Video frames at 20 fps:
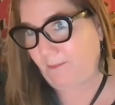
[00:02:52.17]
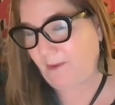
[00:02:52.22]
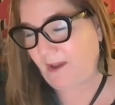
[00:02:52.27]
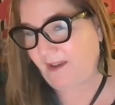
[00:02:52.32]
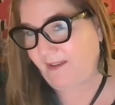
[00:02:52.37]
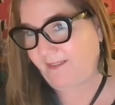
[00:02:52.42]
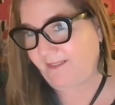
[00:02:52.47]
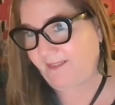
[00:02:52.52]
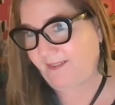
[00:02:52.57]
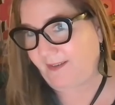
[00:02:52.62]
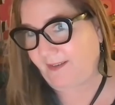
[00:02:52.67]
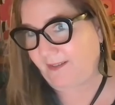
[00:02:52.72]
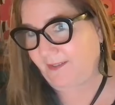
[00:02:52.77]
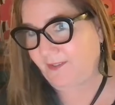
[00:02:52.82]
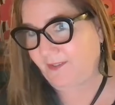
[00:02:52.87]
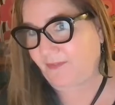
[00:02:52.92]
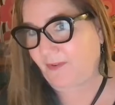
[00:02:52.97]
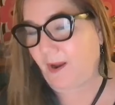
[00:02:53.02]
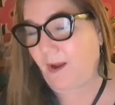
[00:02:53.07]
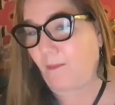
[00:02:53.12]
politics
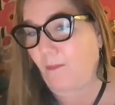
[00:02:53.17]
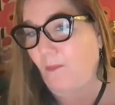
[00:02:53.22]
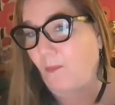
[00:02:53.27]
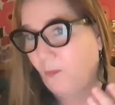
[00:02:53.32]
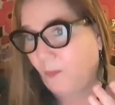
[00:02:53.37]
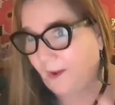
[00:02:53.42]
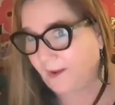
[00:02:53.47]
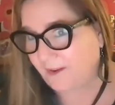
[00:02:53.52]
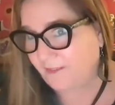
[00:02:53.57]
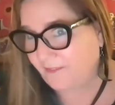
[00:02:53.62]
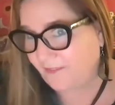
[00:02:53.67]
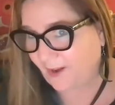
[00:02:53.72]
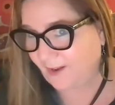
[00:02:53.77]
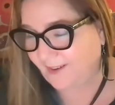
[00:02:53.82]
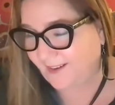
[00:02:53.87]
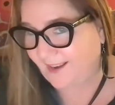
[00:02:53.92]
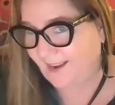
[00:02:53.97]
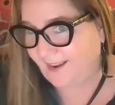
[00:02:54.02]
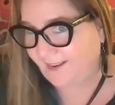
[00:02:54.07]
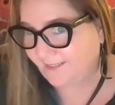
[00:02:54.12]
from one of our
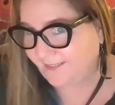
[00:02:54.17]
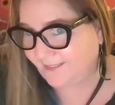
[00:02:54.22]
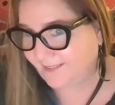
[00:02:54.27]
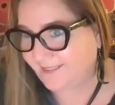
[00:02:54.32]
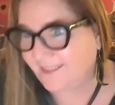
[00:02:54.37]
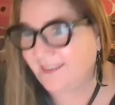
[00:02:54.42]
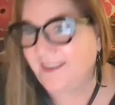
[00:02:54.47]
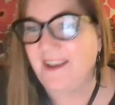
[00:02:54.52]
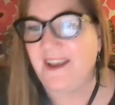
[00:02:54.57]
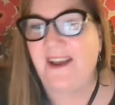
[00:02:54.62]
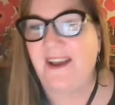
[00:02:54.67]
guests,